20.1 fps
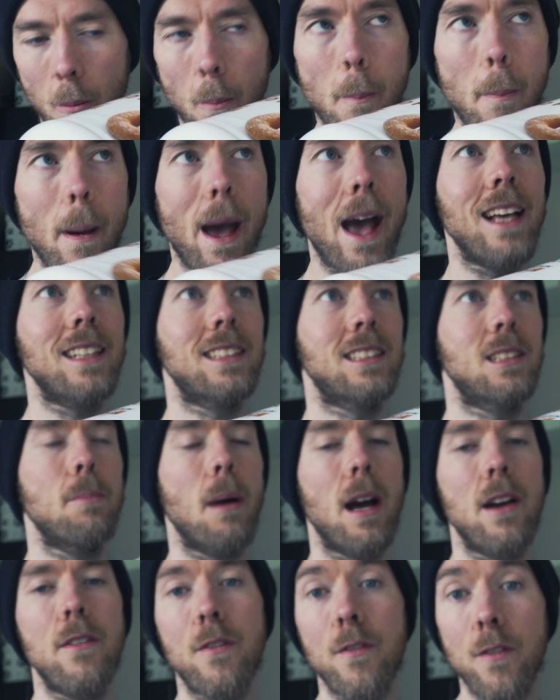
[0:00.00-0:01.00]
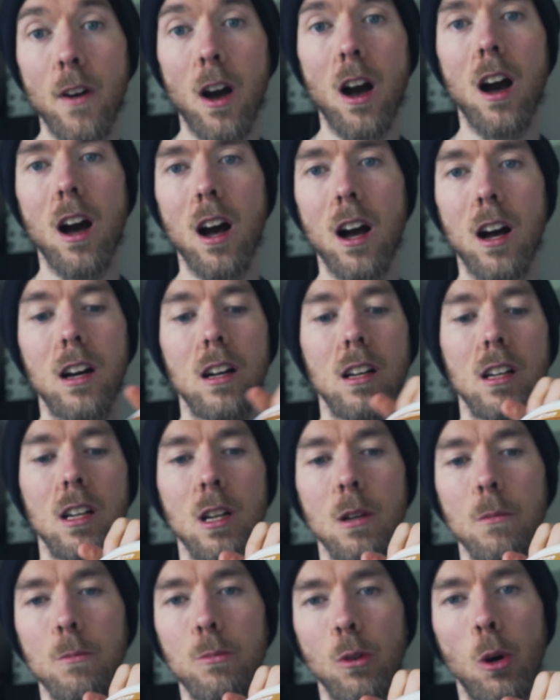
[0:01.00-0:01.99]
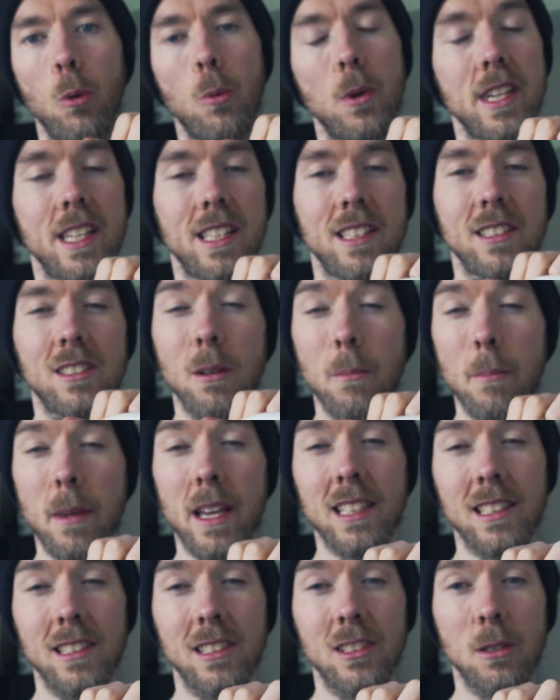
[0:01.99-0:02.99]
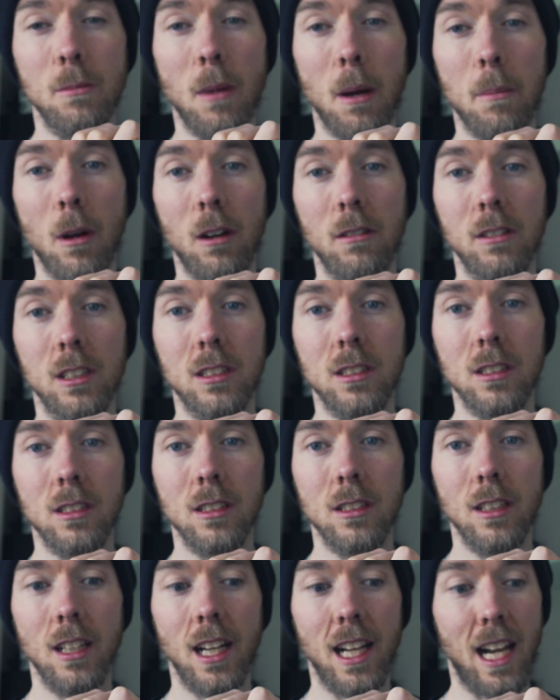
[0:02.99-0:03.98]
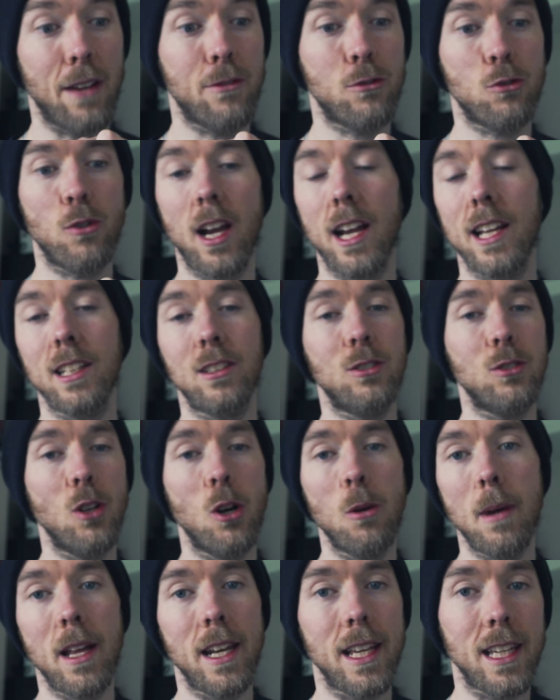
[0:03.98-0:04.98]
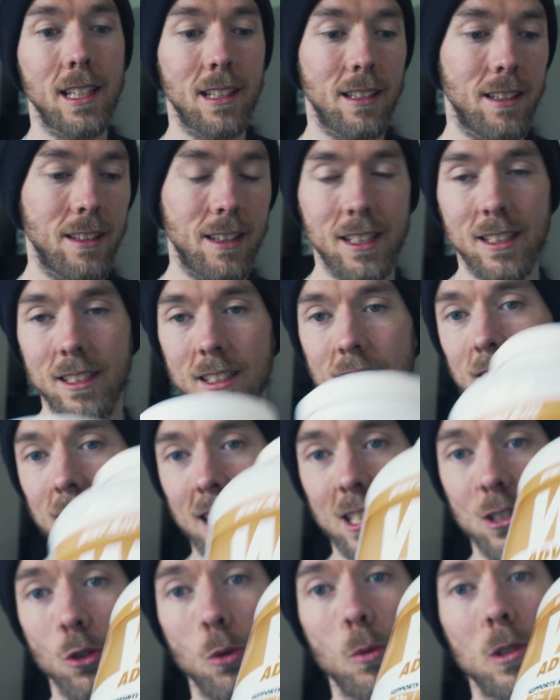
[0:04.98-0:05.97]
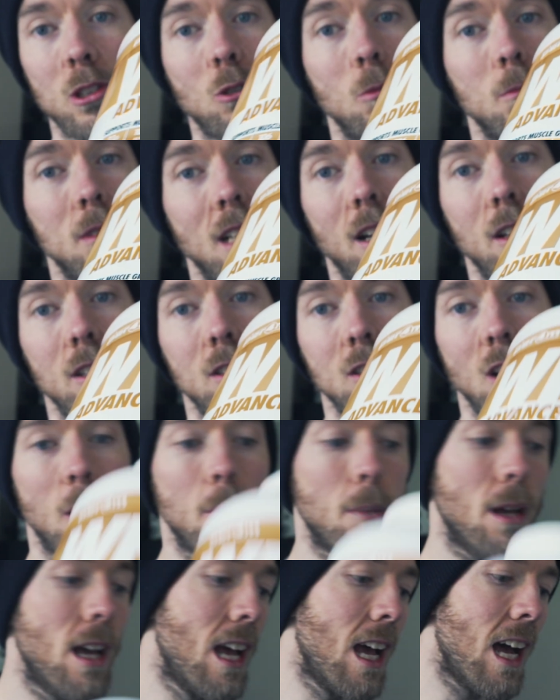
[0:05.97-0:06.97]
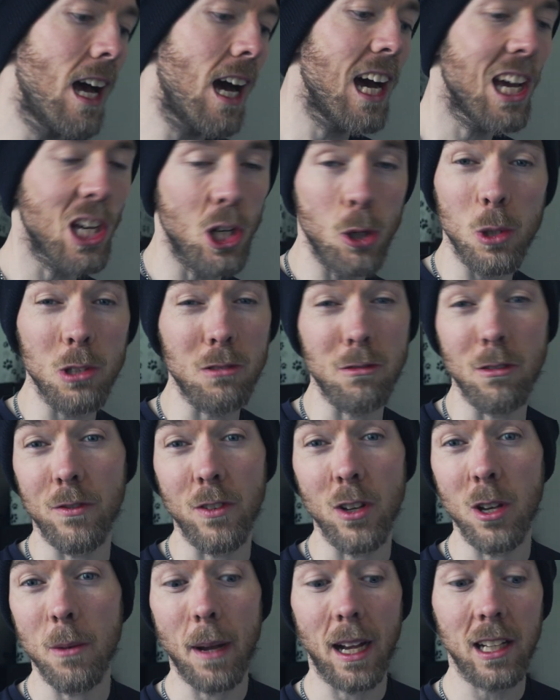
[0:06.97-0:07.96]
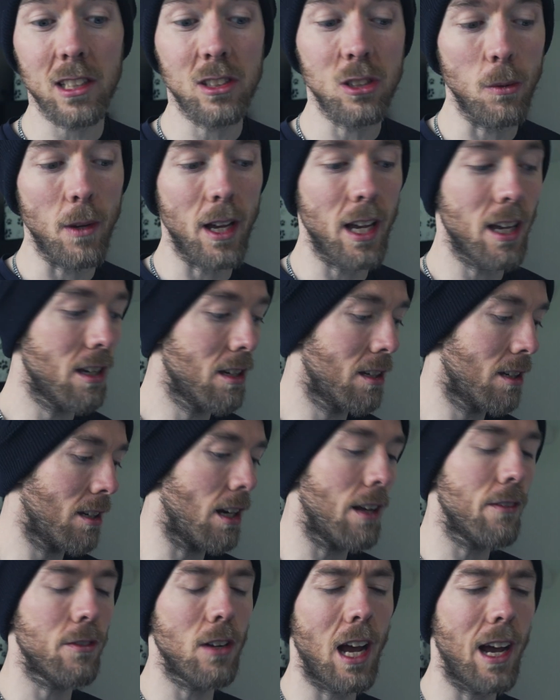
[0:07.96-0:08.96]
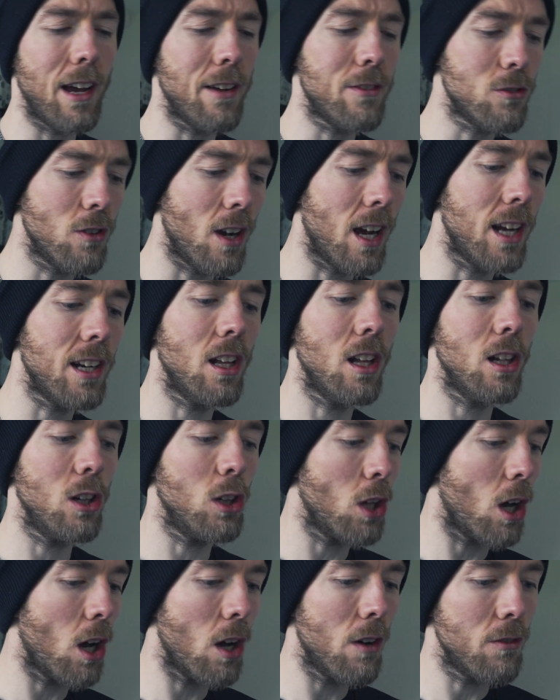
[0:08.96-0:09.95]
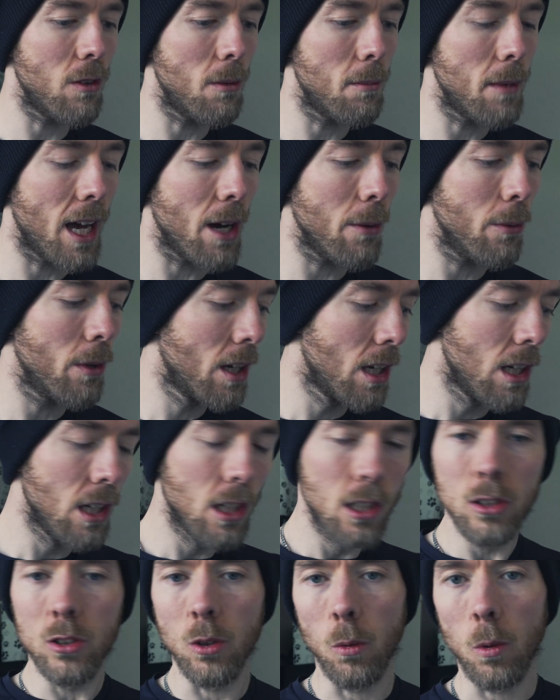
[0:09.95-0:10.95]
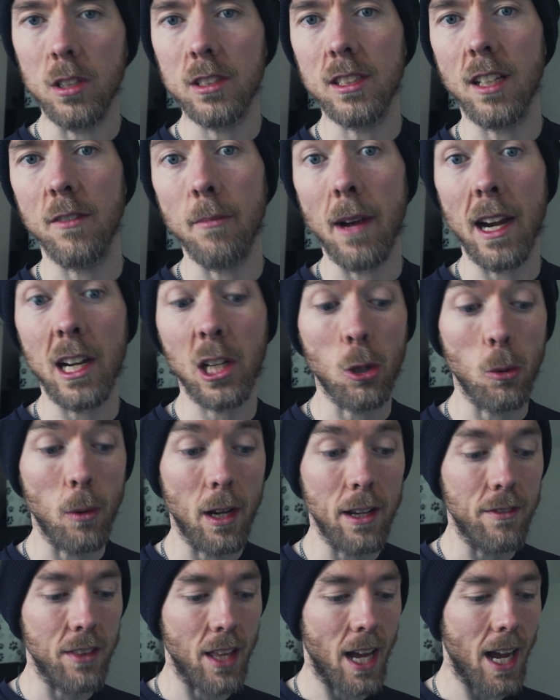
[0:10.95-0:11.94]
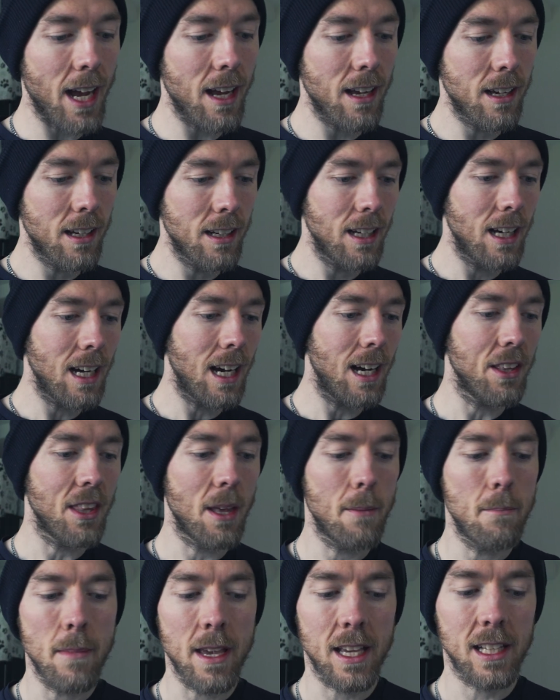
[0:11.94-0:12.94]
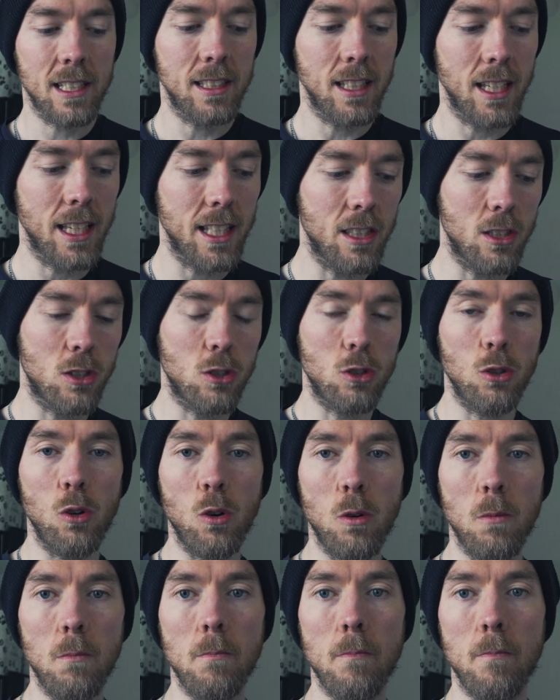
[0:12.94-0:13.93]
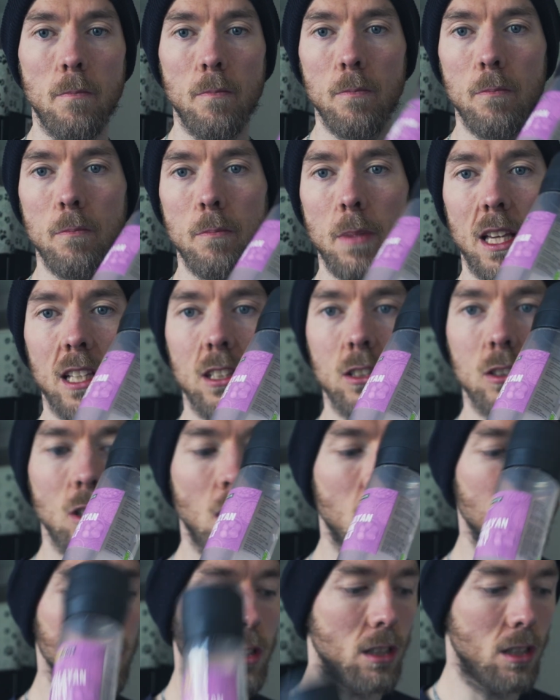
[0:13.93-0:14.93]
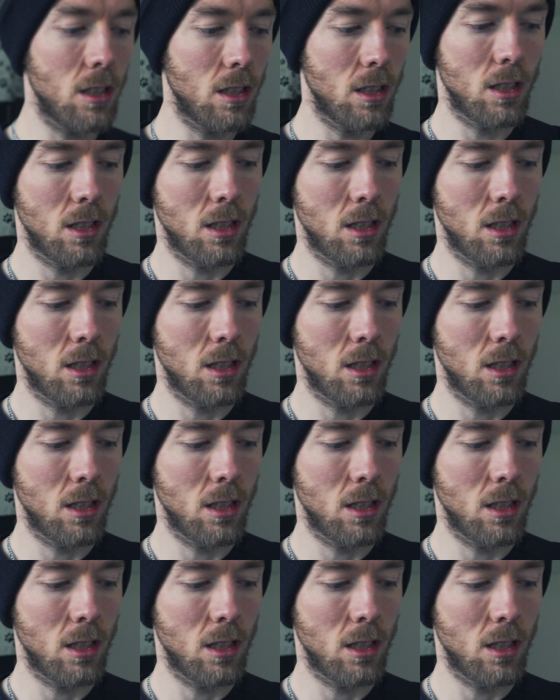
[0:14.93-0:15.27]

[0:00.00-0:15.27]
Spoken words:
best by far protein to mix into my porridge, and I've tried so many. This always comes out on top. I always revert back to it. I've tried a lot of them now. So once I've microwaved that, I'll then mix in some pink salt,